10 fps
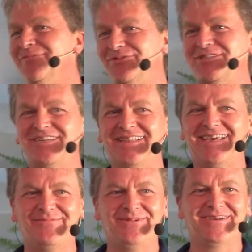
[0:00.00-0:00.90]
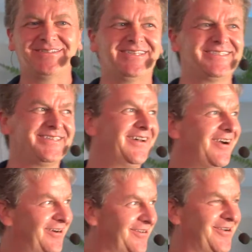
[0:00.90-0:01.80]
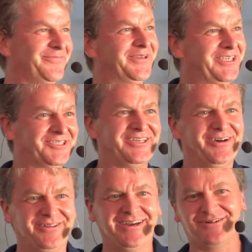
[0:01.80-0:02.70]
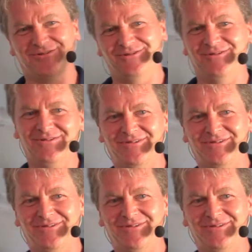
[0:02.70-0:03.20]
appreciate that because it's a hard competition out there to